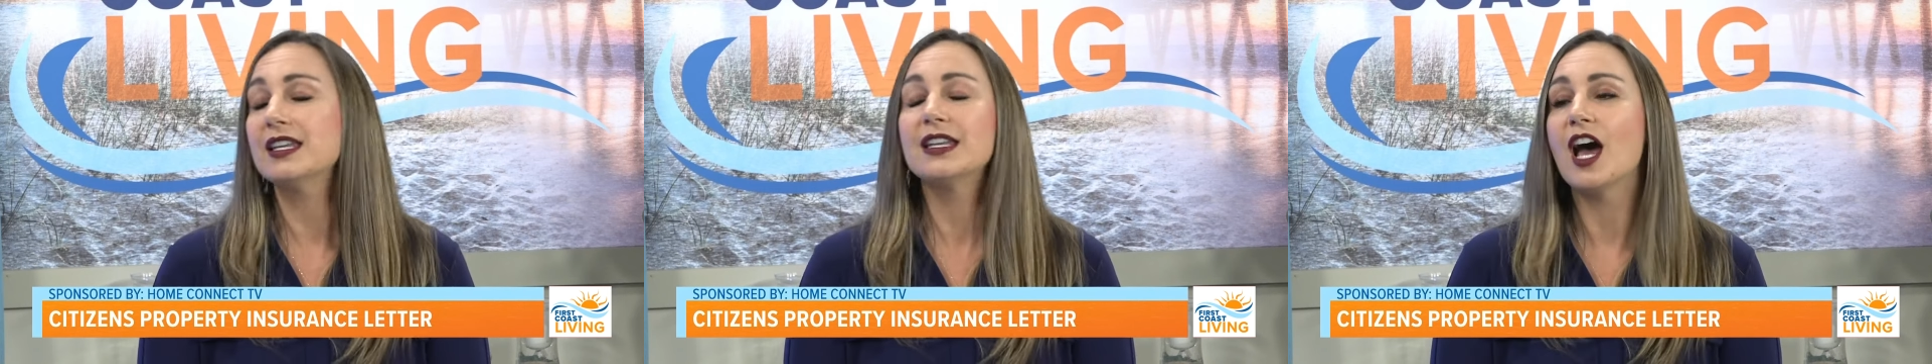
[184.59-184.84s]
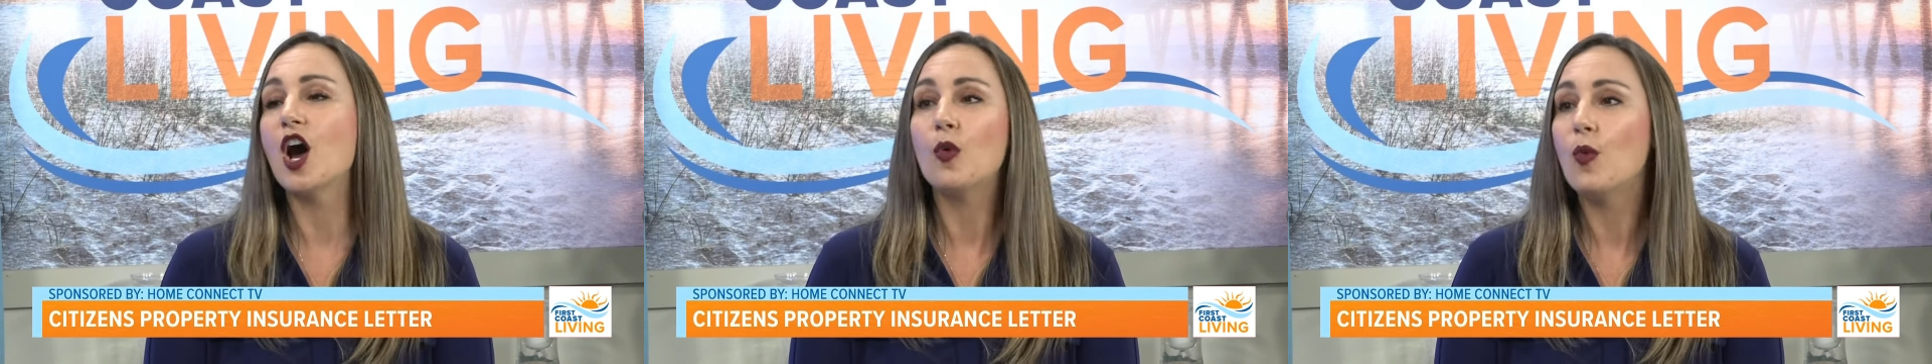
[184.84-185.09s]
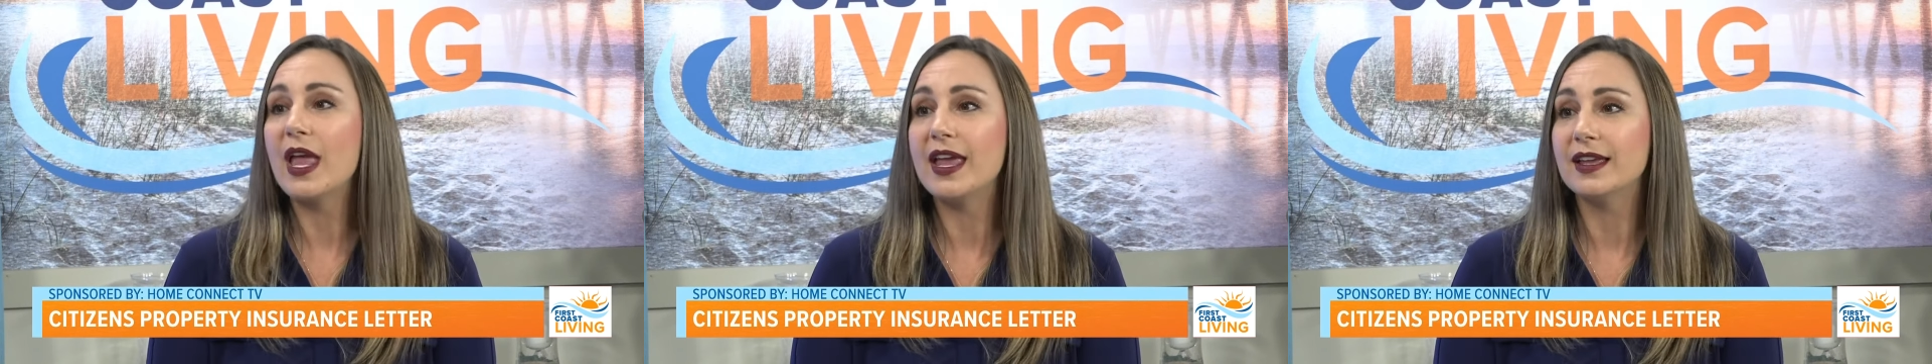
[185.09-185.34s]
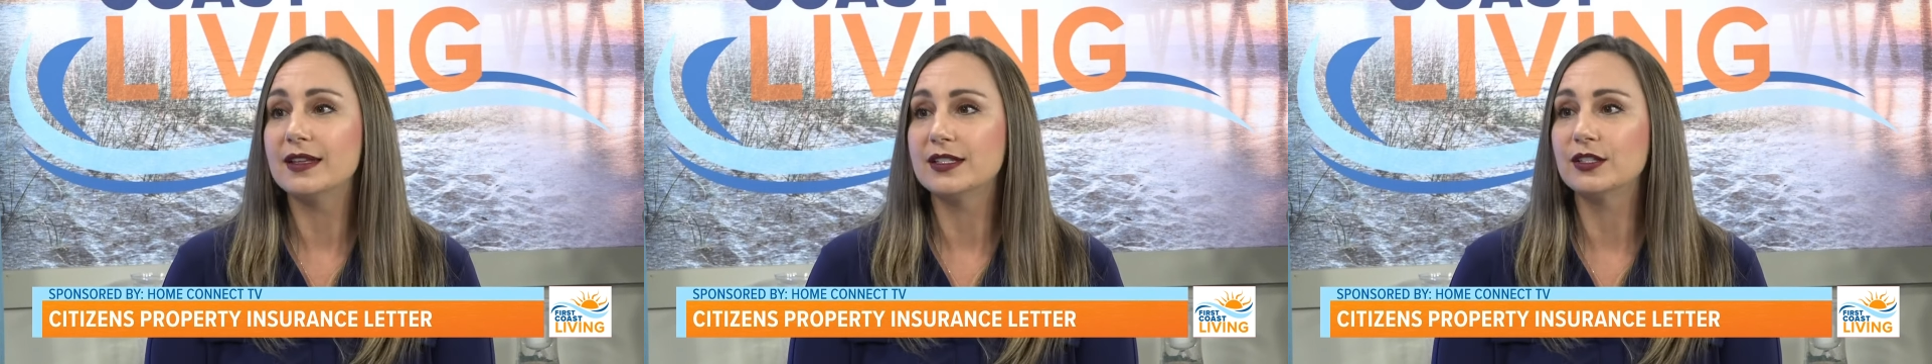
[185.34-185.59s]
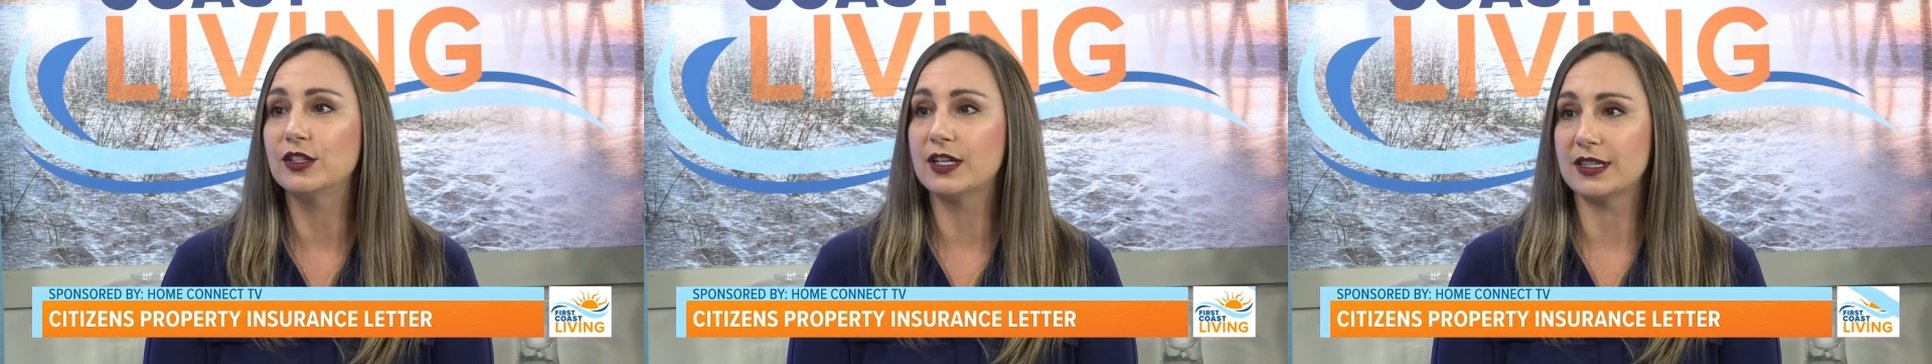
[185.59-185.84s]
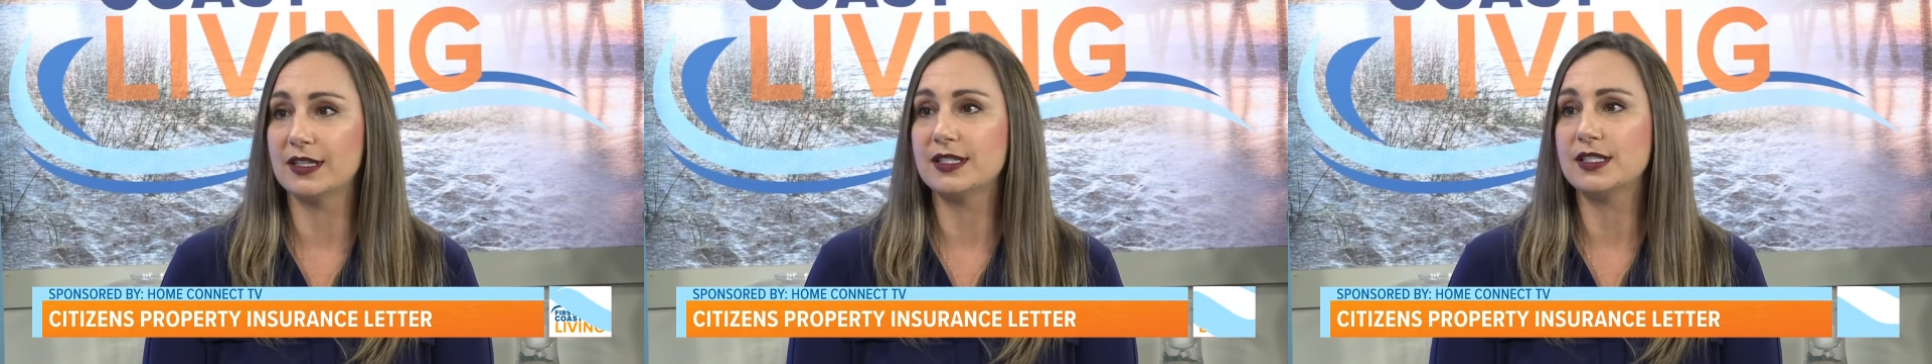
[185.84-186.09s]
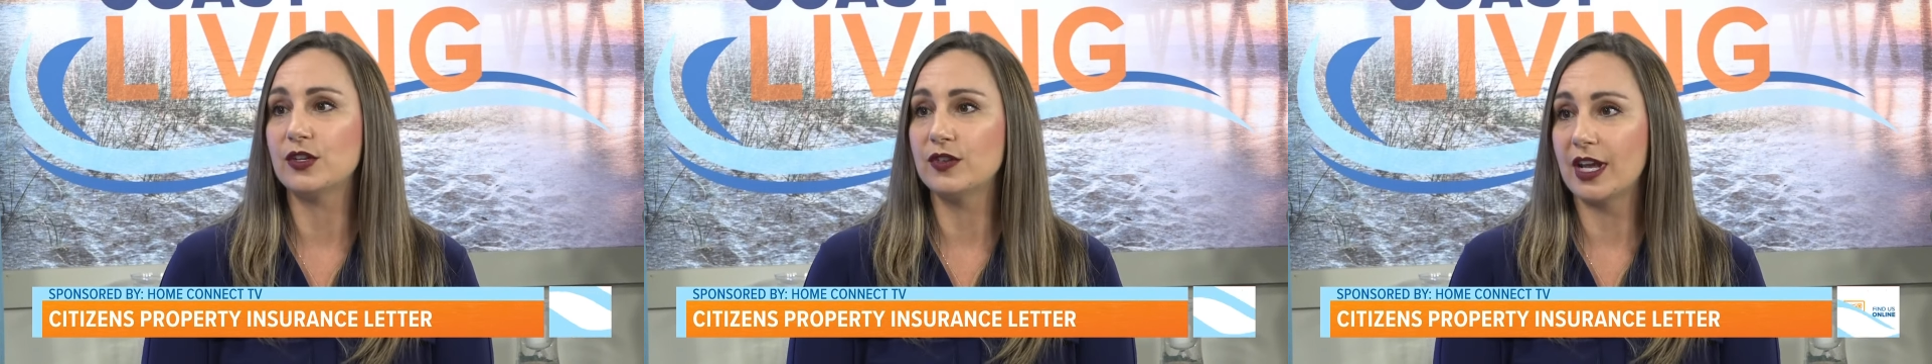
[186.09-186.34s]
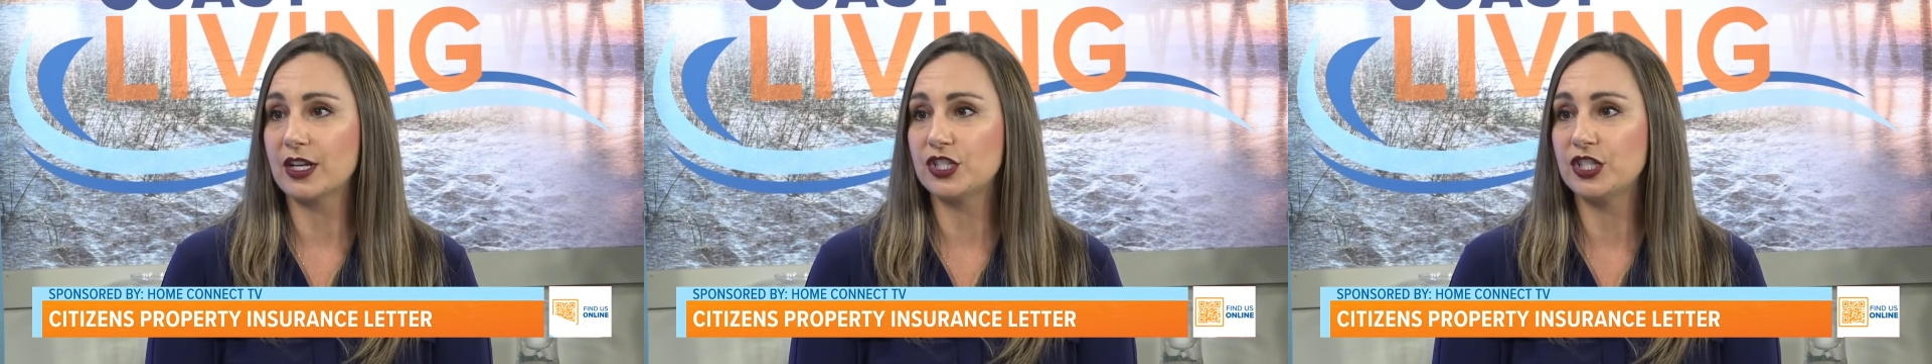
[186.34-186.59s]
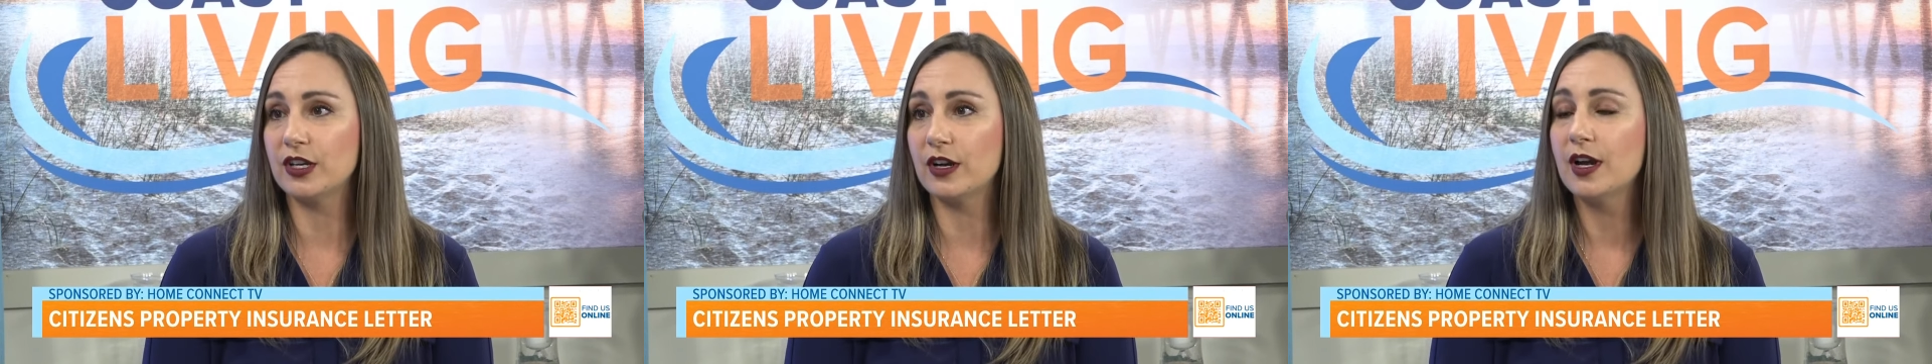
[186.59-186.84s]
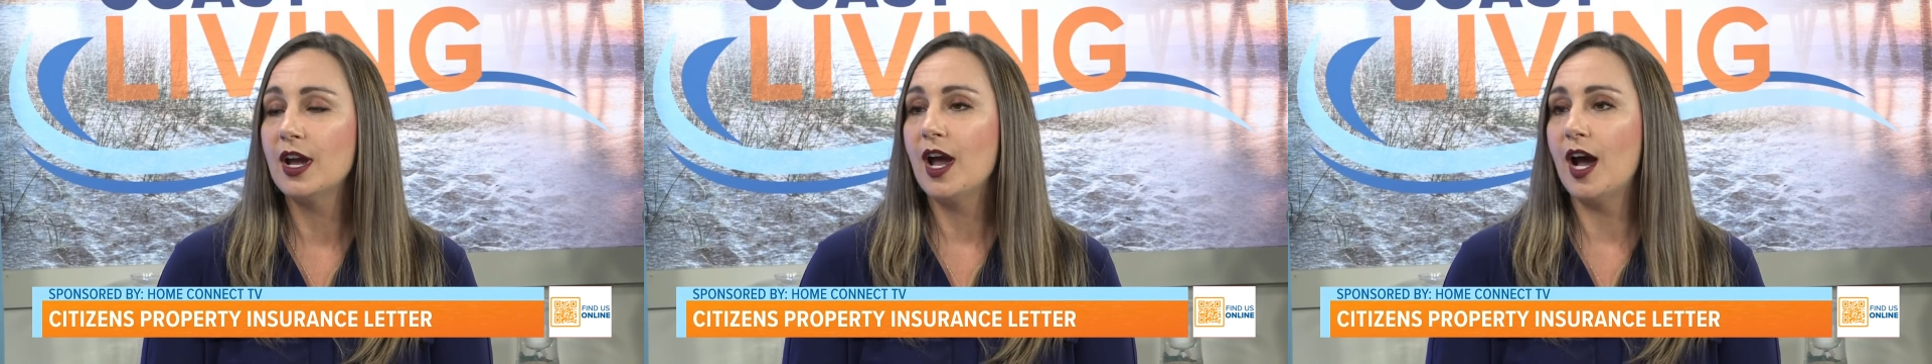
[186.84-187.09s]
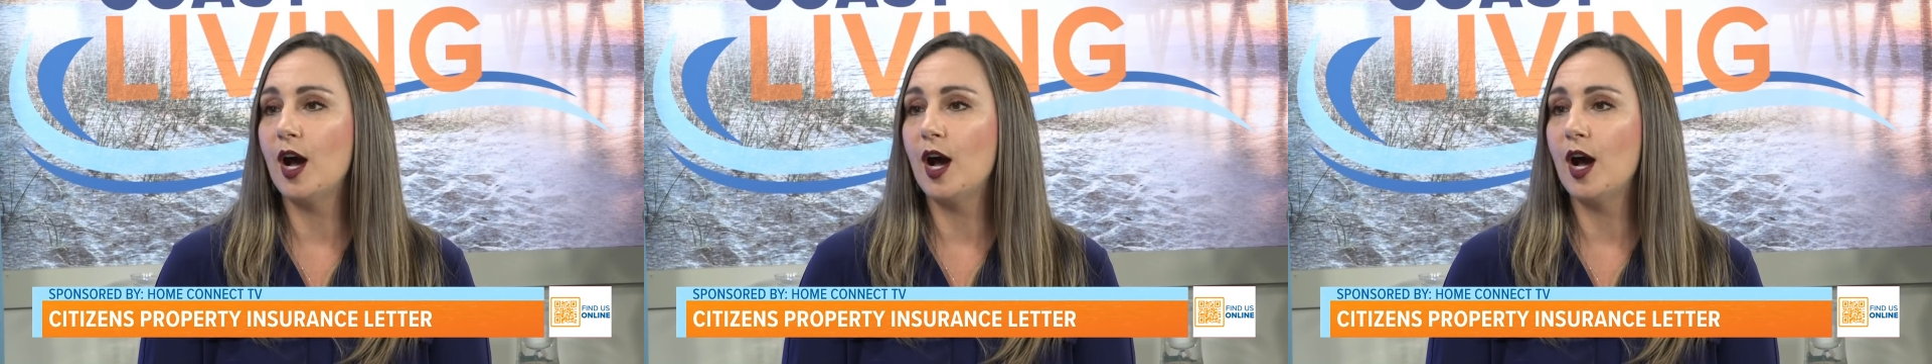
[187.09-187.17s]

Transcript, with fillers: to not wait to look at this till next year